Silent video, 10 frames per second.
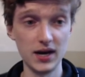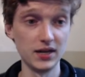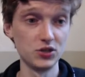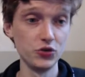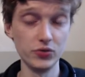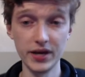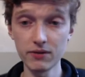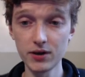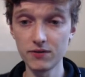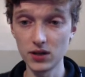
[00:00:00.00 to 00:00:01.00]
to
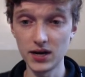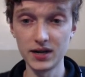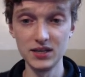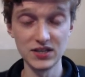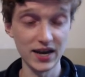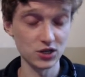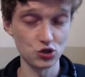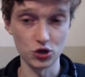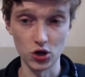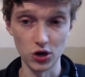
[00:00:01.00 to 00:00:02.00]
get rid of a lot of these
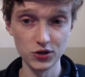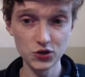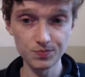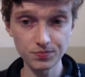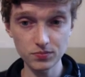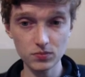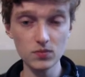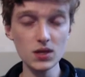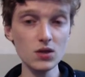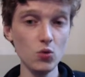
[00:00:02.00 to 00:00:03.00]
extra cards,
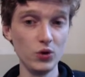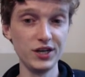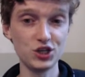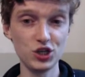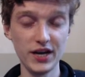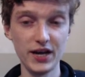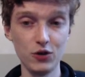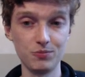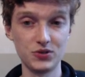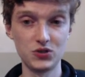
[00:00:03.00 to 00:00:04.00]
which
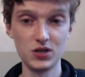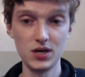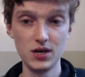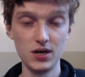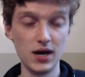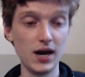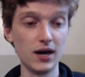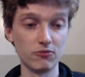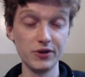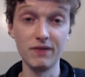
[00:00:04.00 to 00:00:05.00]
helps
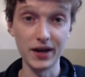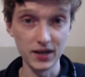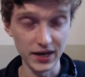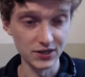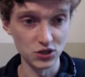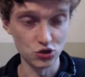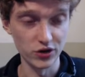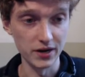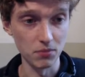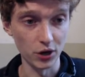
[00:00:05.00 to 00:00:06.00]
revitalize the
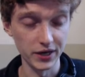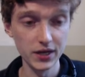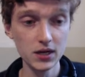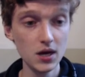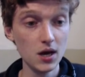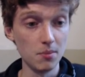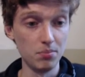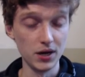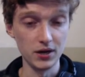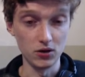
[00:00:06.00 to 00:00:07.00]
trade market,
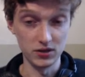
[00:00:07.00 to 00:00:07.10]
but